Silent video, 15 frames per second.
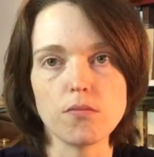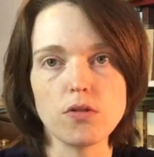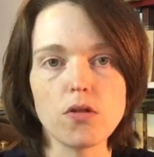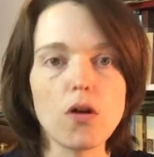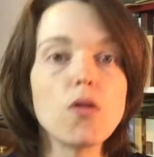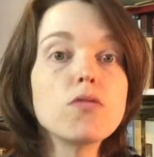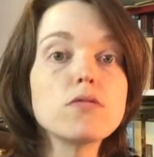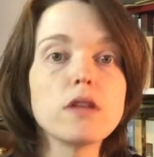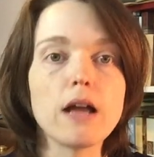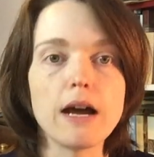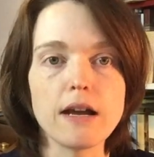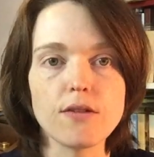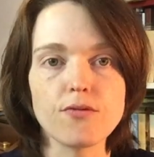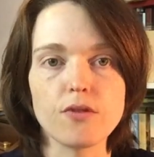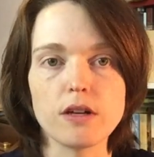your own
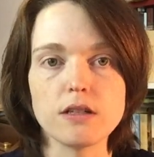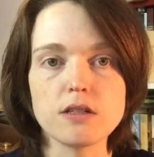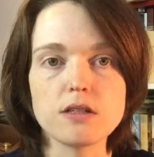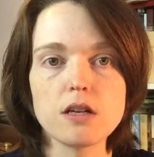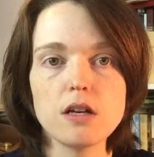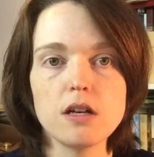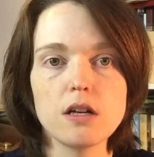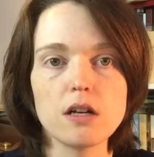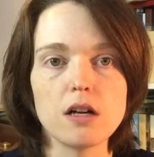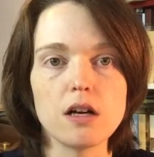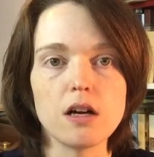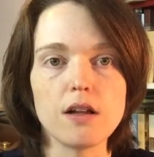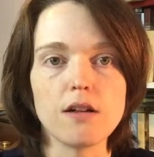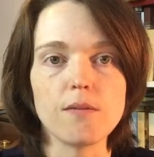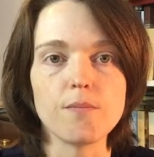life and
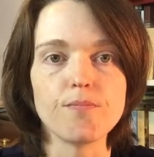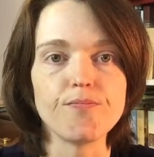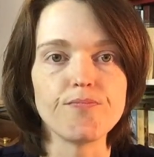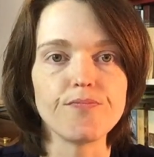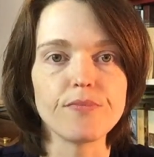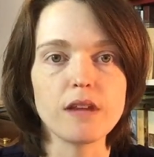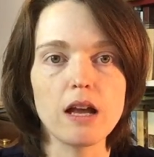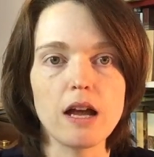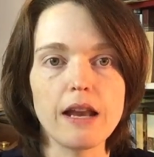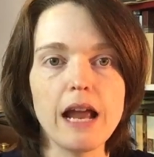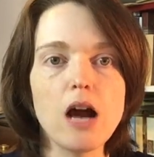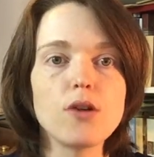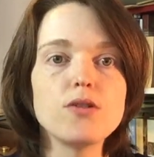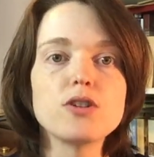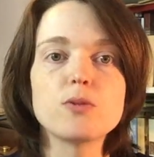
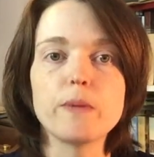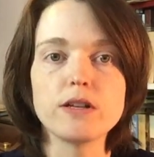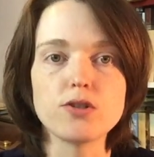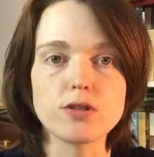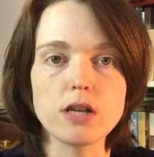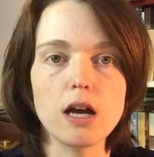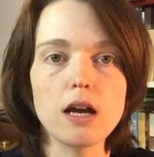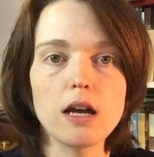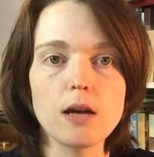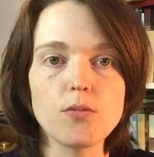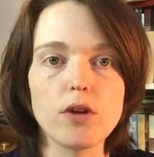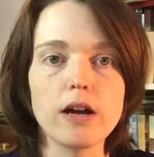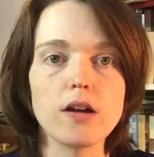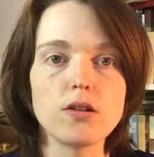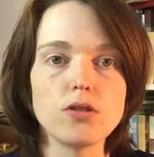how you spend your
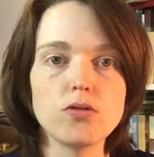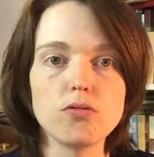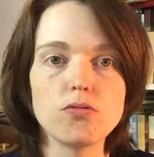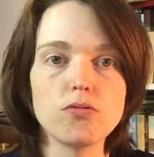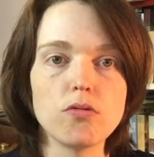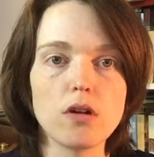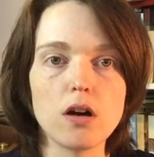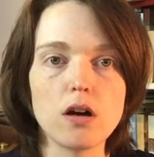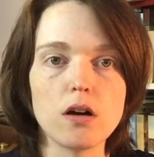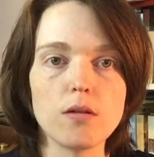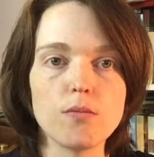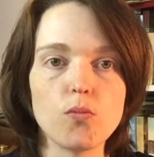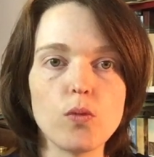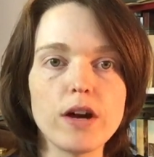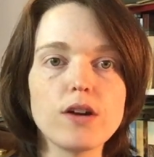time, or how you
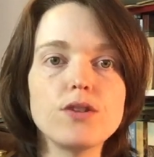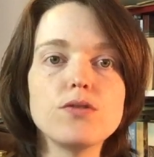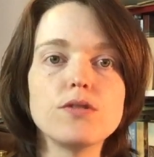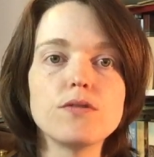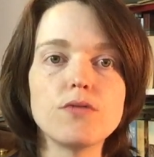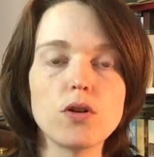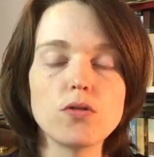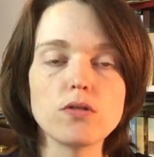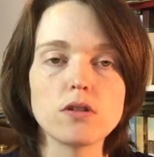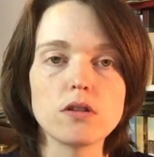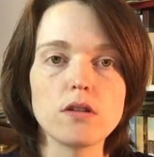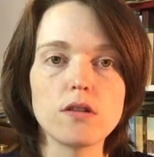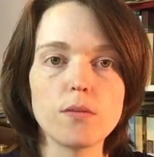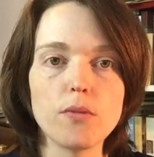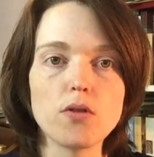where you devote
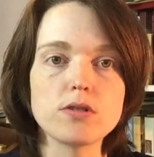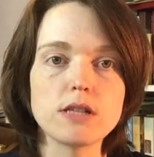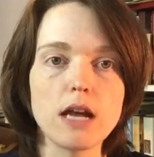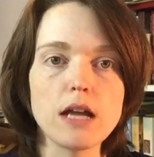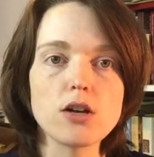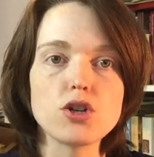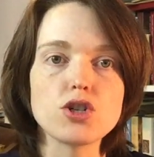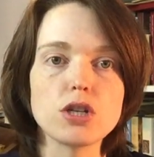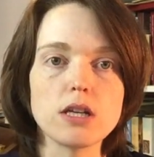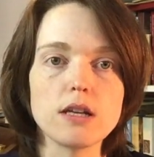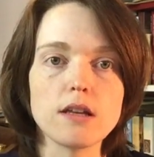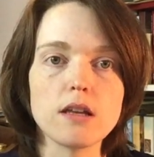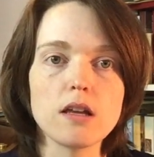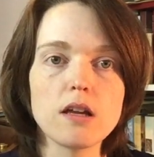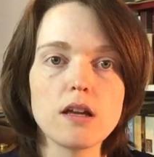the most
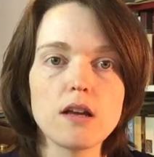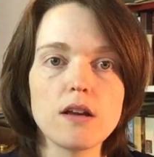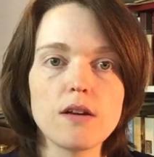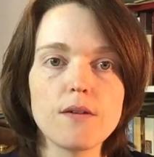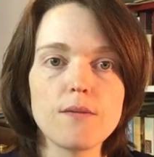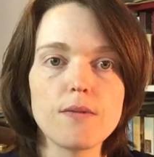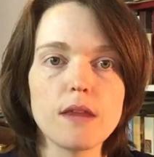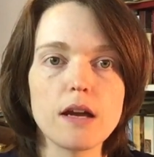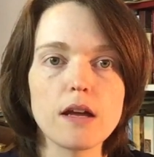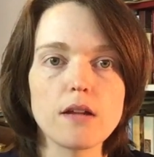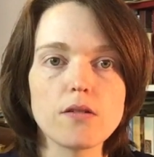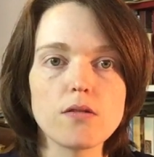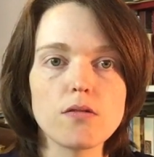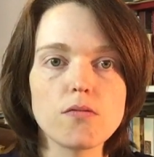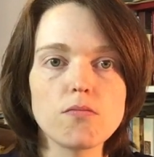energy,
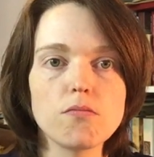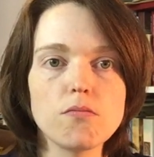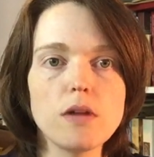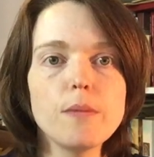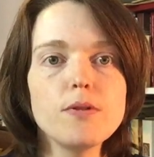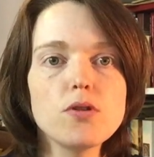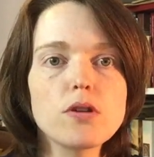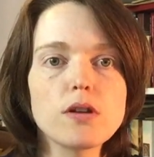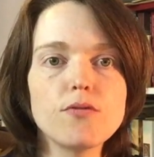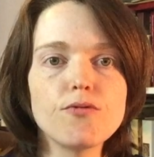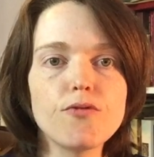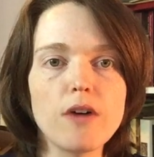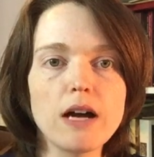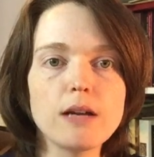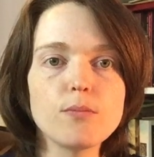that maybe you can
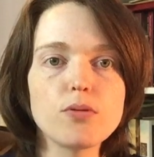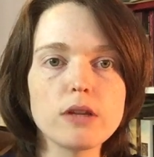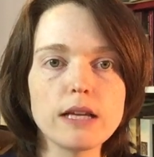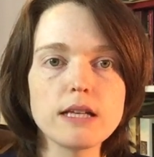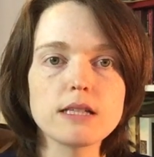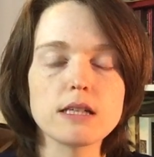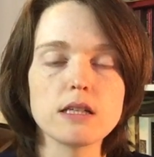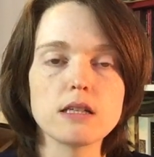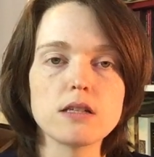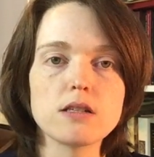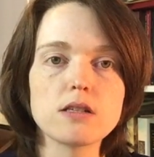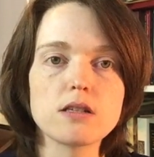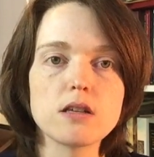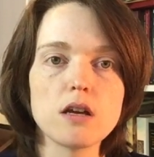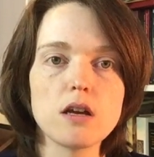find
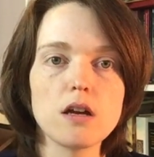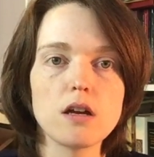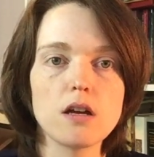places